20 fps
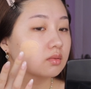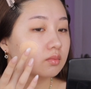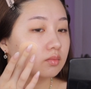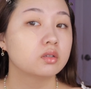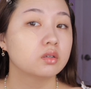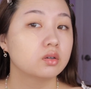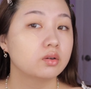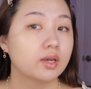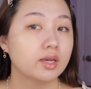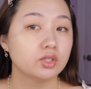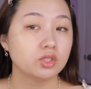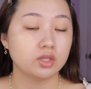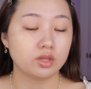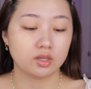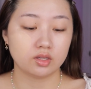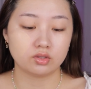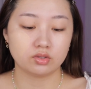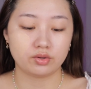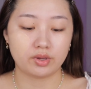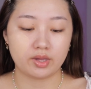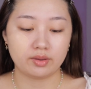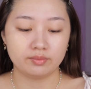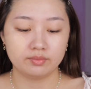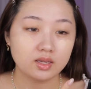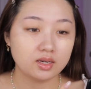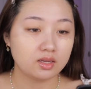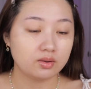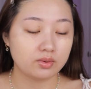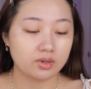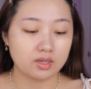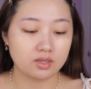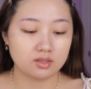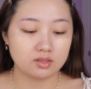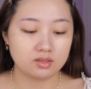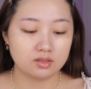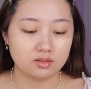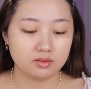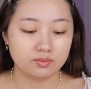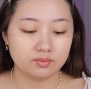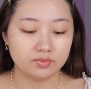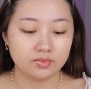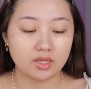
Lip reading: No, I actually think it's okay. Anyways,